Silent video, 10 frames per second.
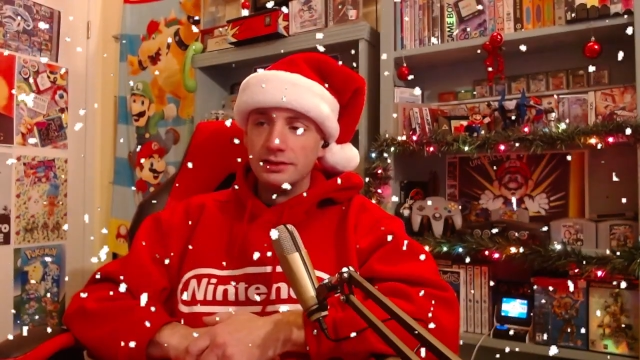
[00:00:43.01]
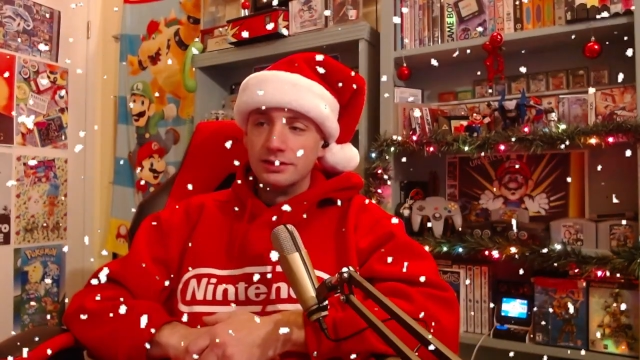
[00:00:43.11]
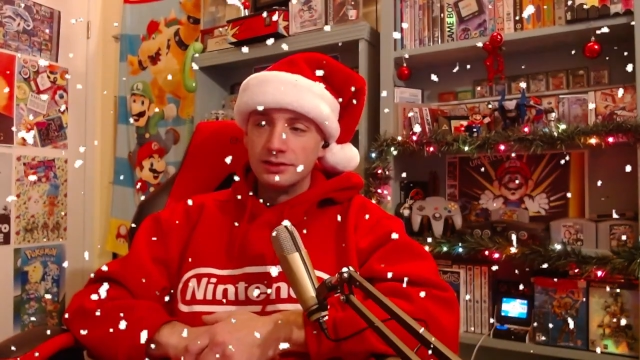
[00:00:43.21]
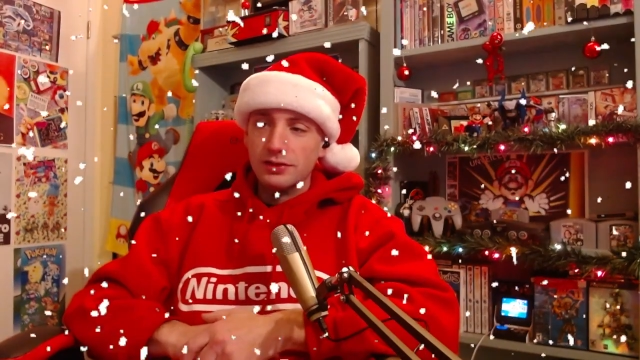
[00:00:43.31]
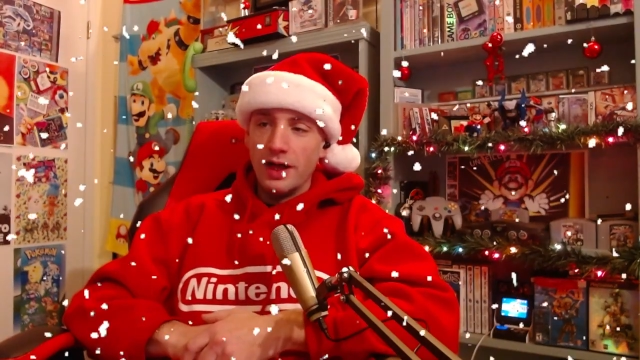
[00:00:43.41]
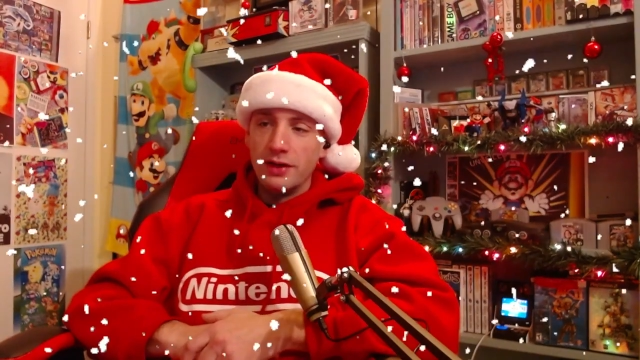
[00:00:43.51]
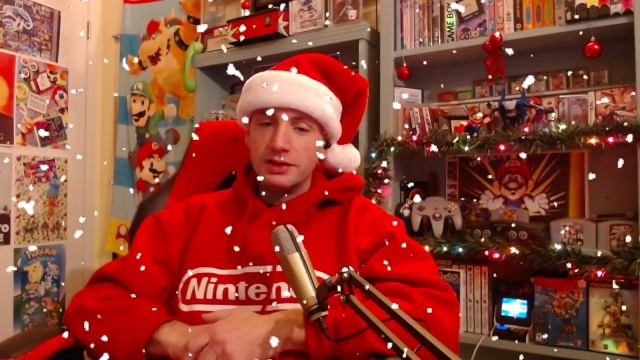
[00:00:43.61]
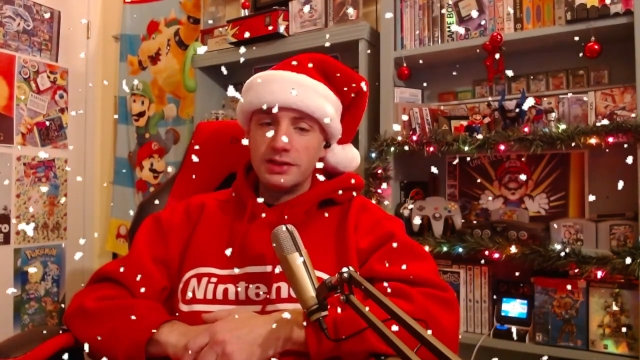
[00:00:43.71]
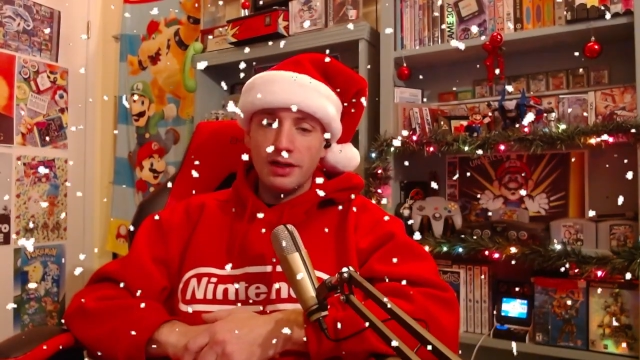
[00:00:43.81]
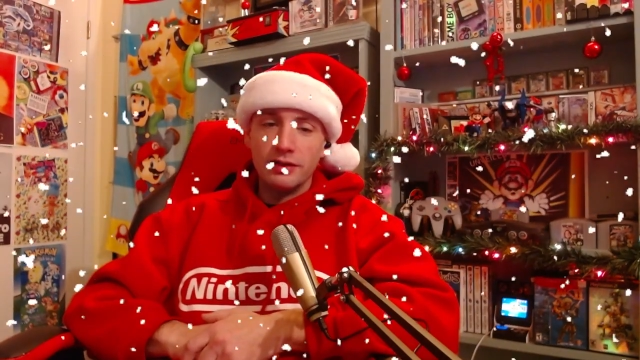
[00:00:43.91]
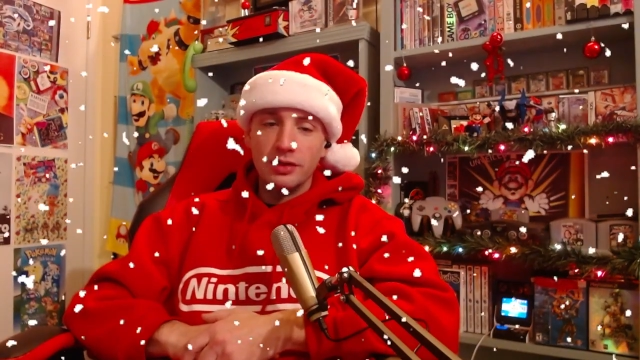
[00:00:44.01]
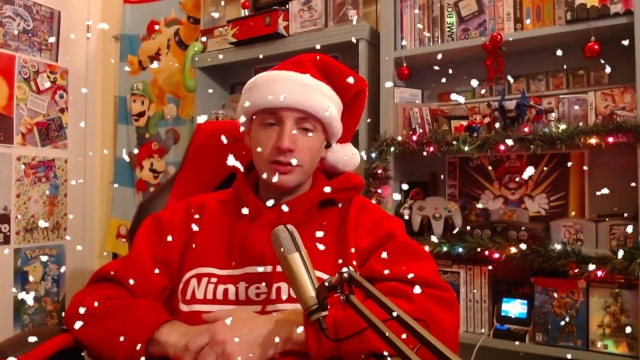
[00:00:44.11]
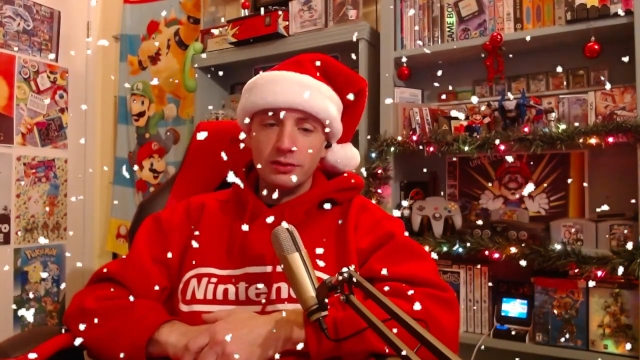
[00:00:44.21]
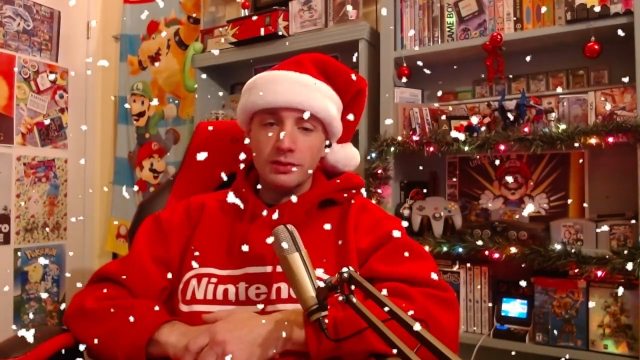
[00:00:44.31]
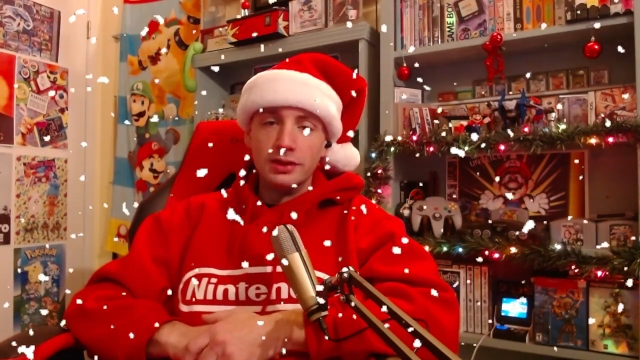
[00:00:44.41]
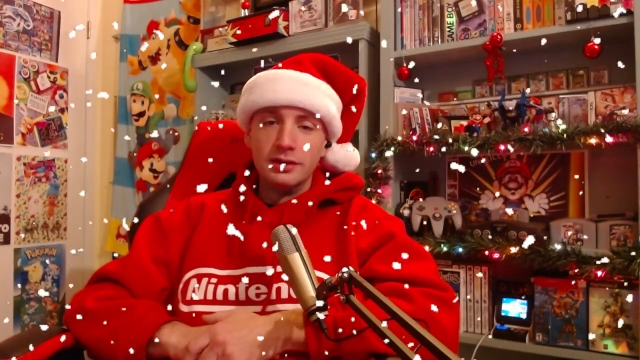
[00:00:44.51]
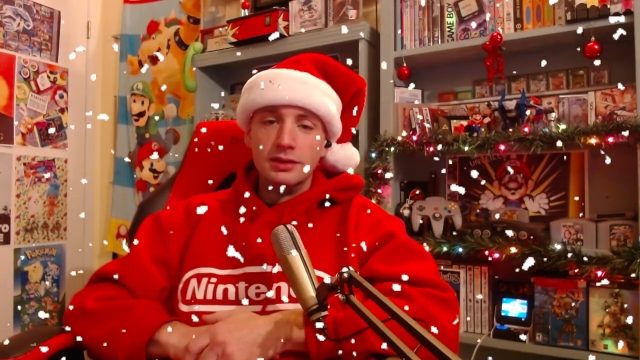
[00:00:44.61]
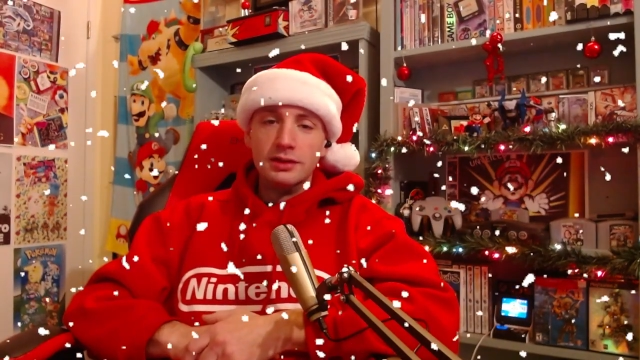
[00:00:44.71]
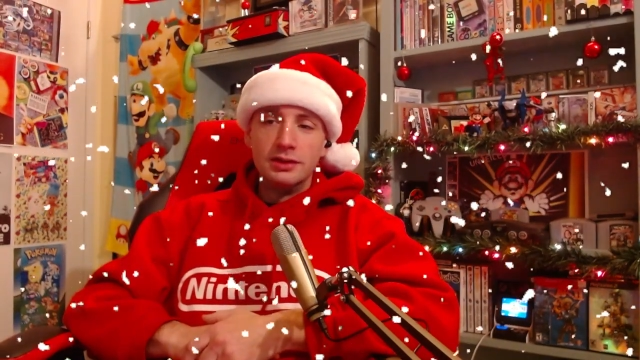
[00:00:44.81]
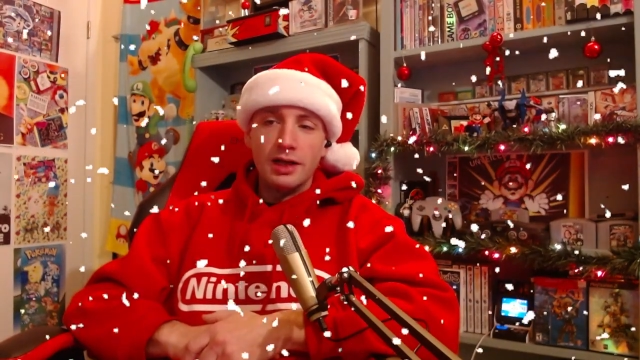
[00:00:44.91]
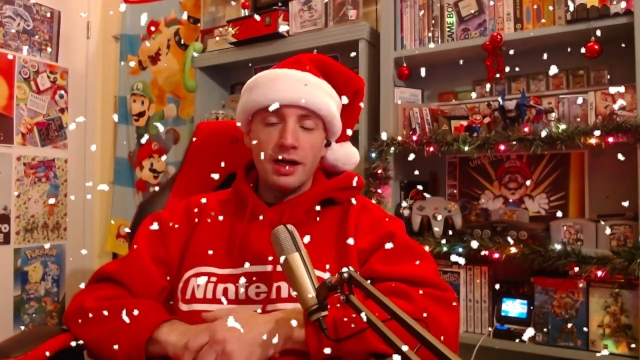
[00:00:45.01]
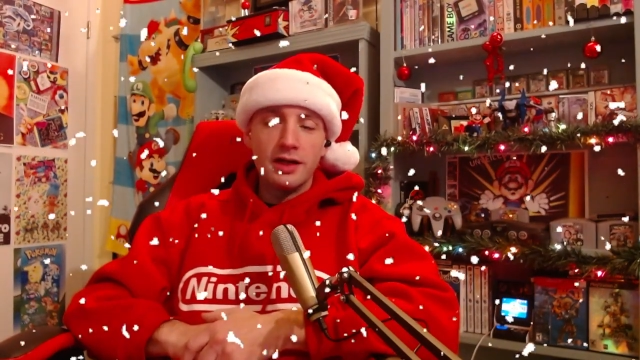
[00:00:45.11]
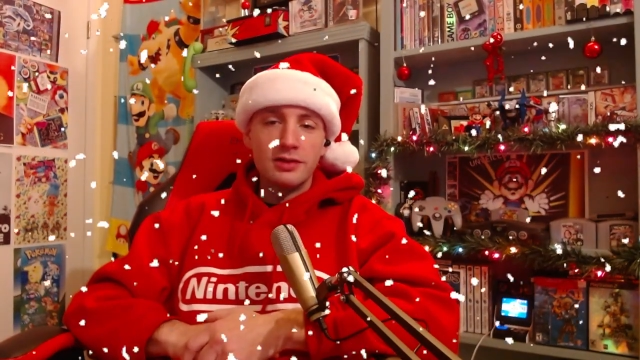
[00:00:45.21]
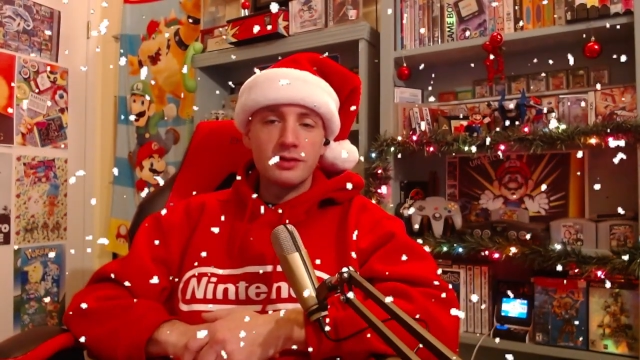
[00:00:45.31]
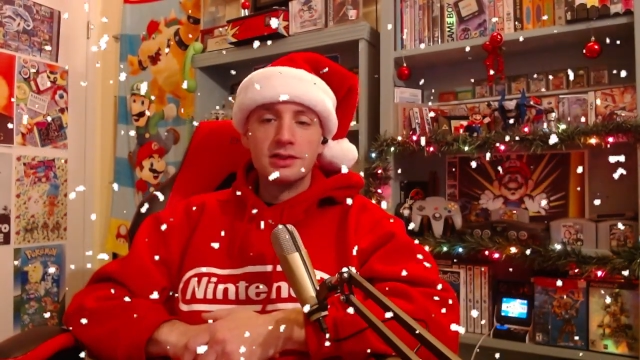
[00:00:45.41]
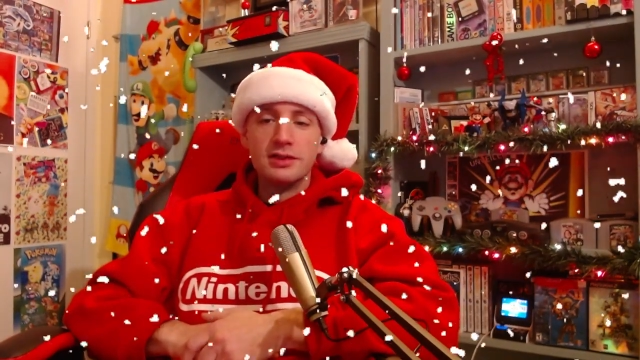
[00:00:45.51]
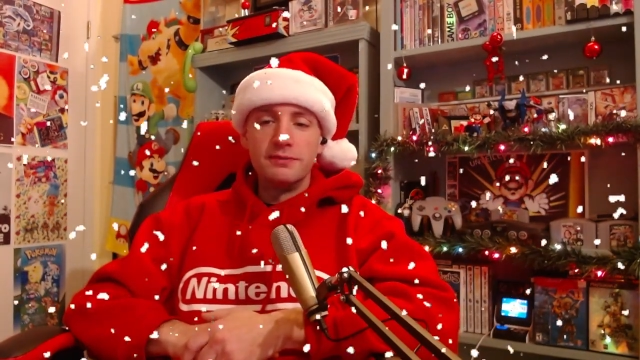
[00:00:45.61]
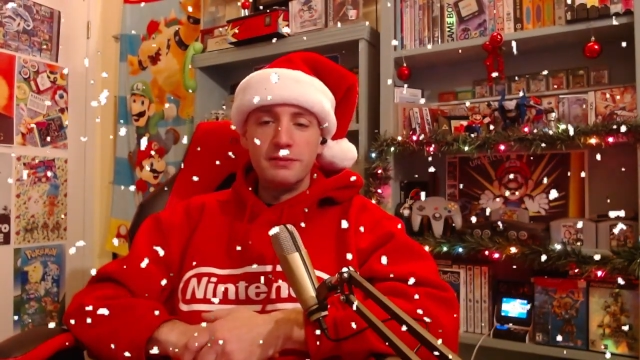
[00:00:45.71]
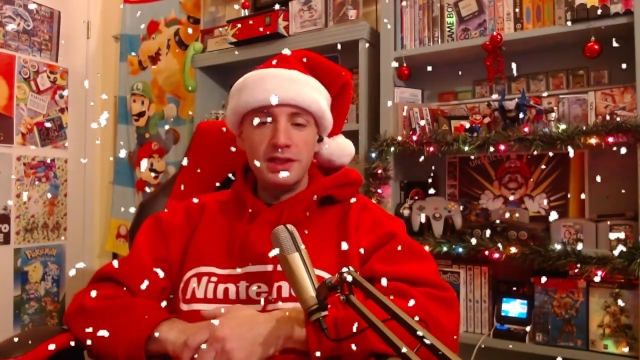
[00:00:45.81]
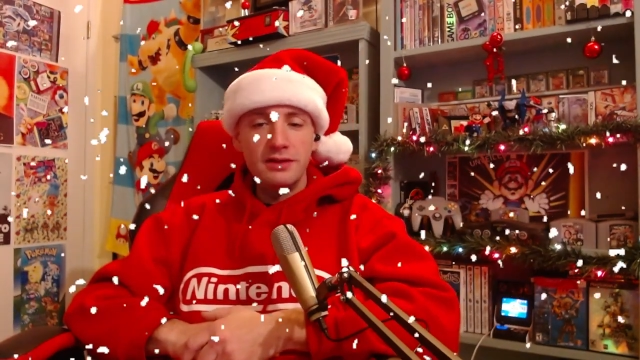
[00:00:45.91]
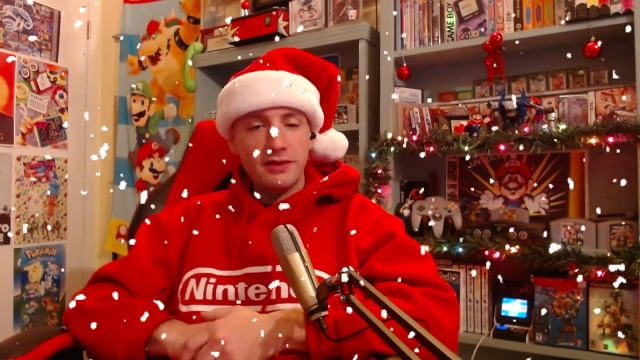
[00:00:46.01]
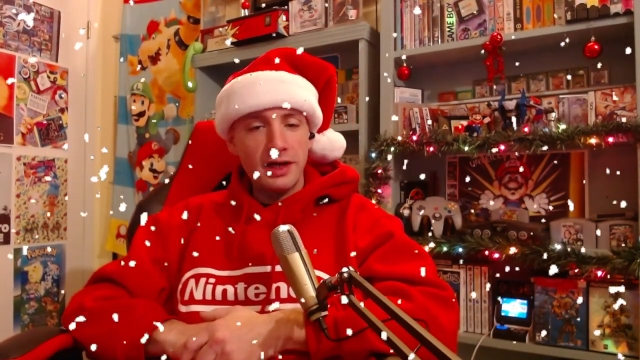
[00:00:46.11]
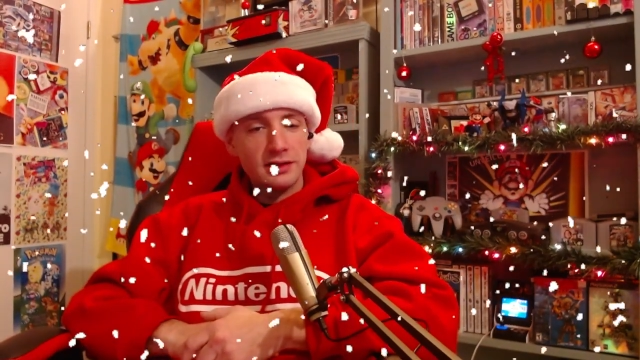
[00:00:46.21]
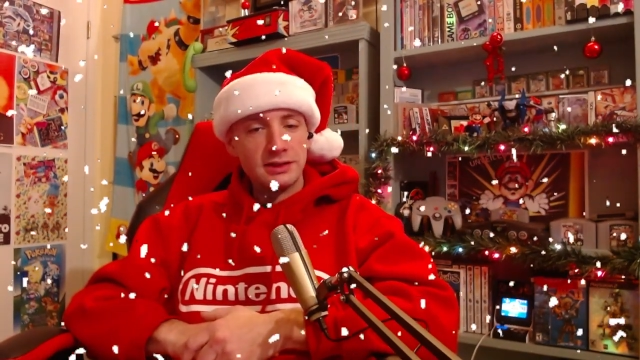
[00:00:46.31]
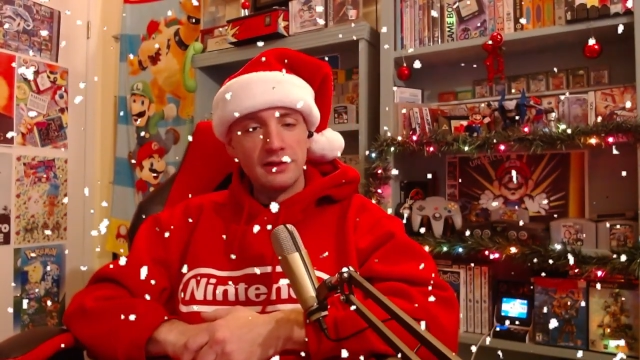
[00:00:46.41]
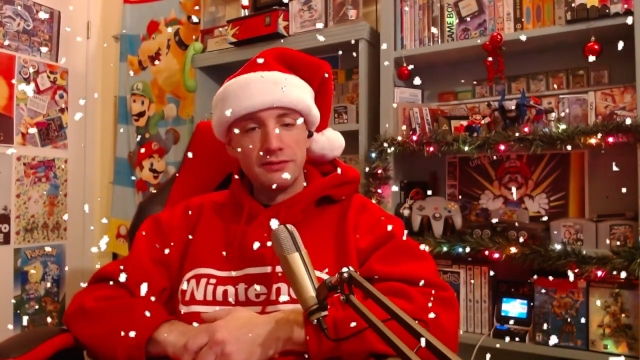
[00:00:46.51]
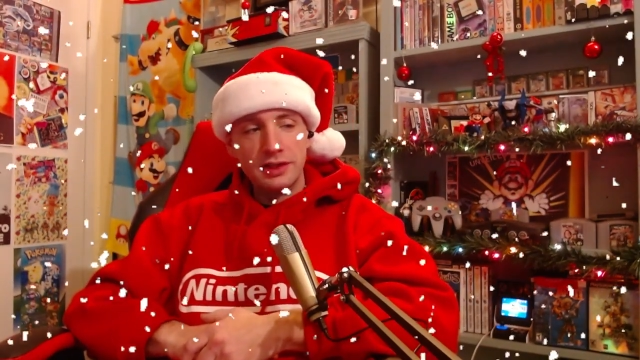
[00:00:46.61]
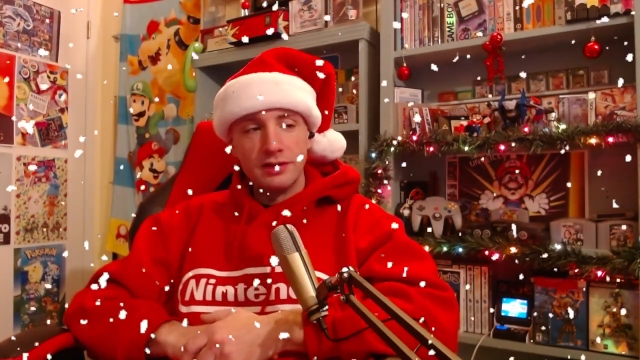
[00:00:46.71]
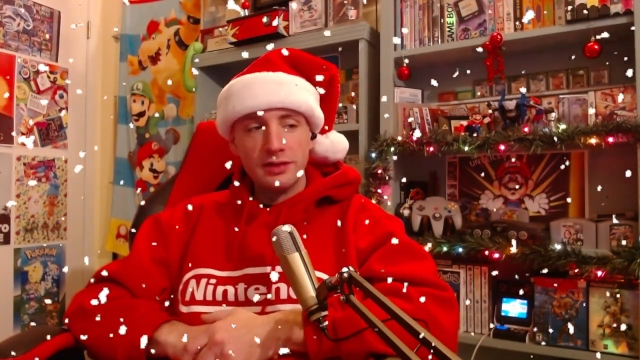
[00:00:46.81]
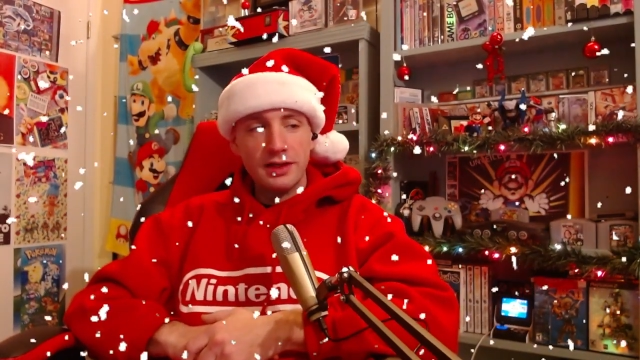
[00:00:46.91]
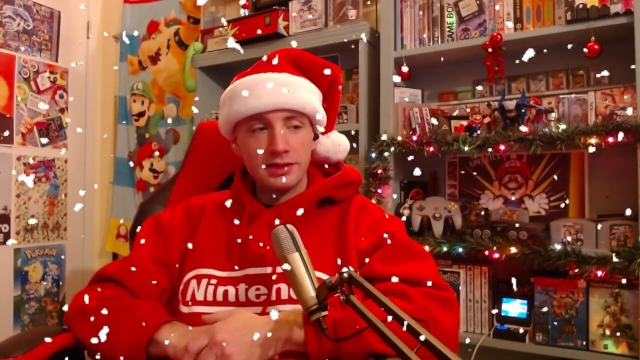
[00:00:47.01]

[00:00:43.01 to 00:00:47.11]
So I would download hundreds of MIDI files off the internet